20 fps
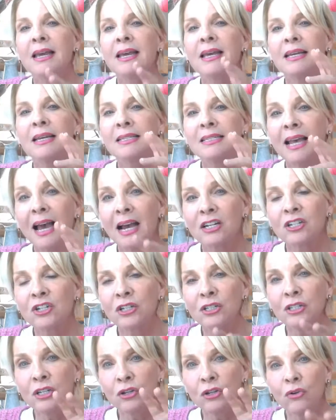It's
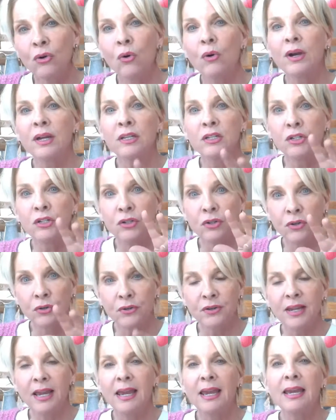actually going to
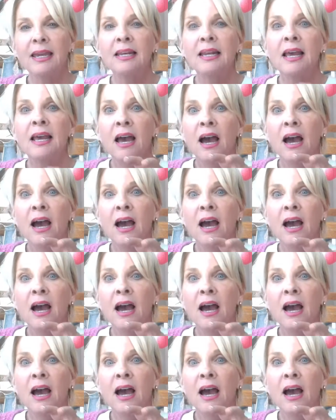create